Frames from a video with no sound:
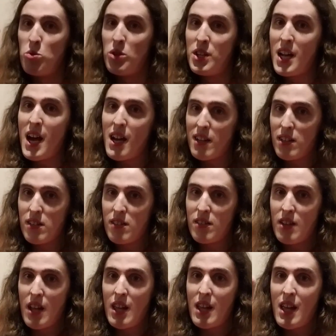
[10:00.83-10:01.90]
not
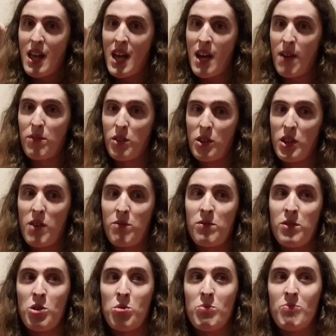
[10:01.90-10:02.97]
have to love
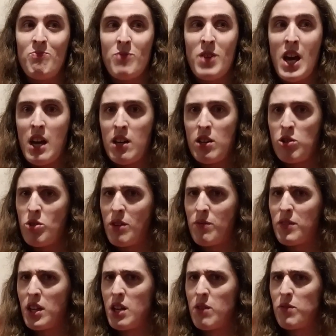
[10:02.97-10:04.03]
you. You have
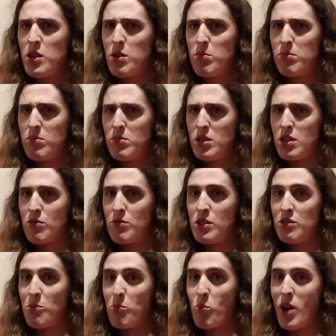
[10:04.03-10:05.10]
to give them a
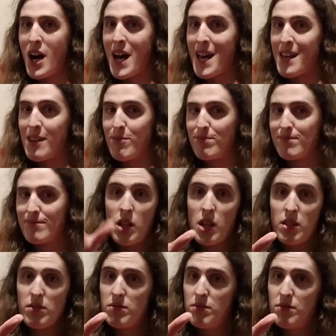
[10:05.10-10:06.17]
reason why.
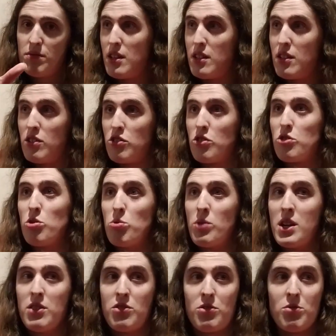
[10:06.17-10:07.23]
Love is a
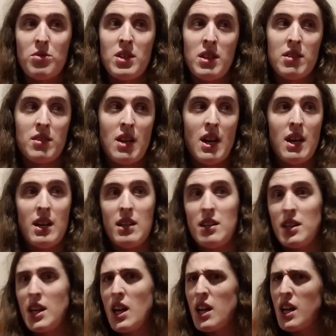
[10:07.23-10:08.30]
two-way street.
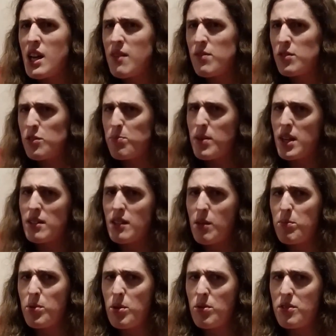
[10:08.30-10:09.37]
You gotta have respect
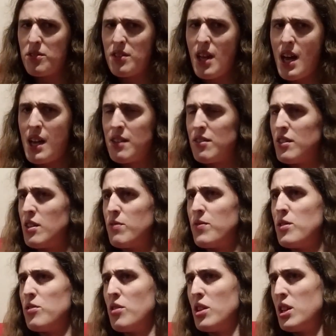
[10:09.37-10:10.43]
on both sides, and if
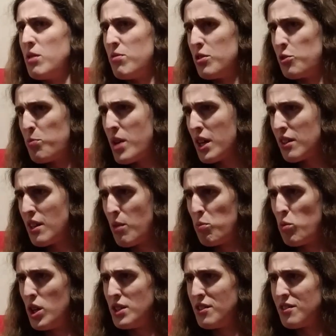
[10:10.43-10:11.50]
there's only respect on
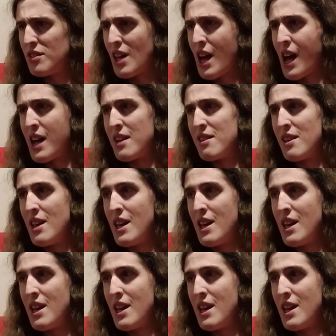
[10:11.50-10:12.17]
one side,